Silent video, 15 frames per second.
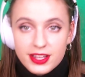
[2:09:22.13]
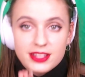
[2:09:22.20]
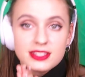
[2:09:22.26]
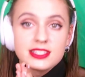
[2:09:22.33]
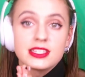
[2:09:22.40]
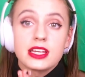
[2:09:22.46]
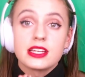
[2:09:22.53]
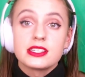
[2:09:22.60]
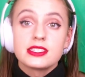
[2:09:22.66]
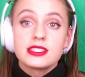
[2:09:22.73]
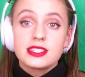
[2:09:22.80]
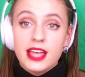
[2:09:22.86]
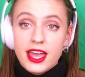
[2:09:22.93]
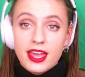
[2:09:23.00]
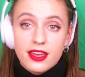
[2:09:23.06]
Stay
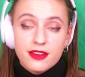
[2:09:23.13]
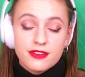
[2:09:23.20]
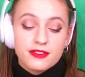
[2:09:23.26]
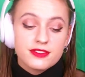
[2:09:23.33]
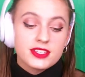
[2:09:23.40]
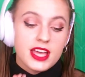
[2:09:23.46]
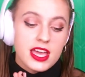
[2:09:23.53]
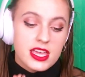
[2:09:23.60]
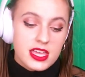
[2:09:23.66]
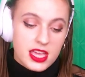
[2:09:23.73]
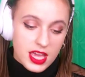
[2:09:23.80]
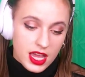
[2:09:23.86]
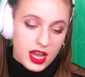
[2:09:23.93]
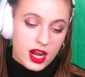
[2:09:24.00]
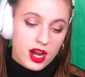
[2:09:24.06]
safe, take
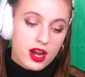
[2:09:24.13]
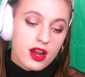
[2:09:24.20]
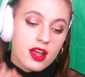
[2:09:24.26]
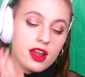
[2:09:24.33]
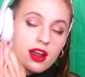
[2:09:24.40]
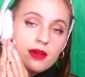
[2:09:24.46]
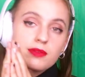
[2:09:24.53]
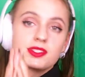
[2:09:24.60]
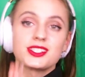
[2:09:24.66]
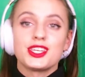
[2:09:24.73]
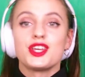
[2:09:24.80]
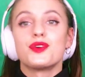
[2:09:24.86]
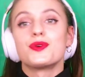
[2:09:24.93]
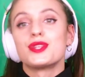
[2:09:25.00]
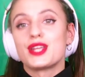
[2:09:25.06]
care, and I will see
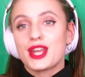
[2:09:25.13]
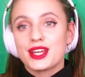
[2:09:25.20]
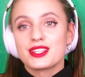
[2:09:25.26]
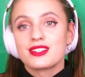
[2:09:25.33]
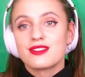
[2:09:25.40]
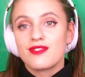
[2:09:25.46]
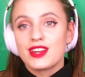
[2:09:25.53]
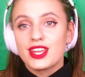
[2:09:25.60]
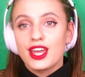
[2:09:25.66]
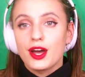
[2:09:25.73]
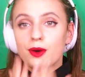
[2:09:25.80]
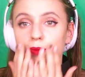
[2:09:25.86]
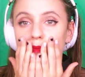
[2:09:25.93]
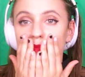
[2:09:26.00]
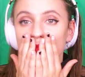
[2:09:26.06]
you in the next
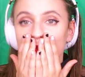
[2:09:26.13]
video.